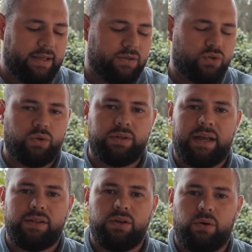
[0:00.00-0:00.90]
so
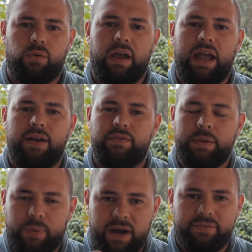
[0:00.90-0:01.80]
that, you know, every
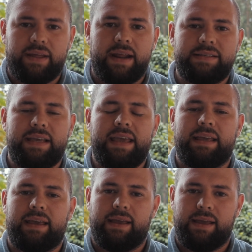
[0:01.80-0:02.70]
puff that I
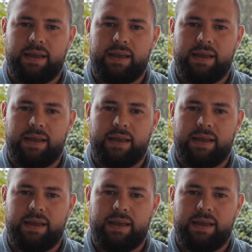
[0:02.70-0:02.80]
take